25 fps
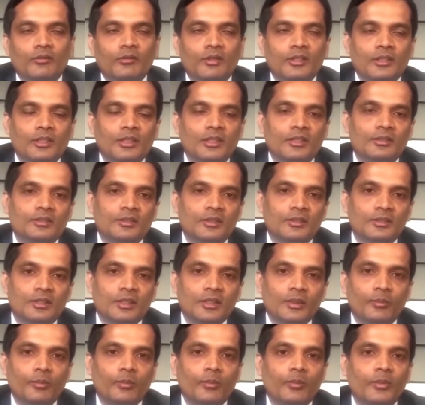the
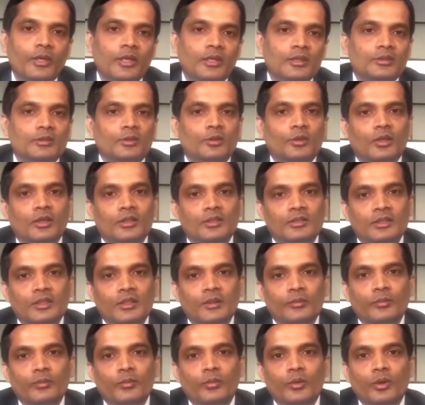commonest being
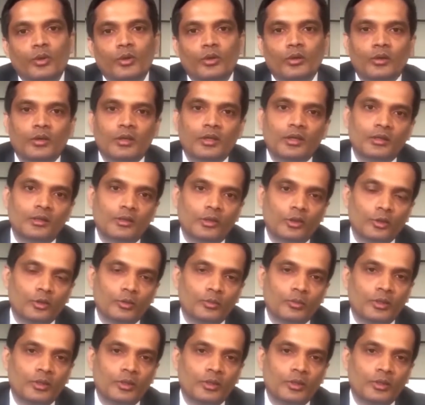a slip disc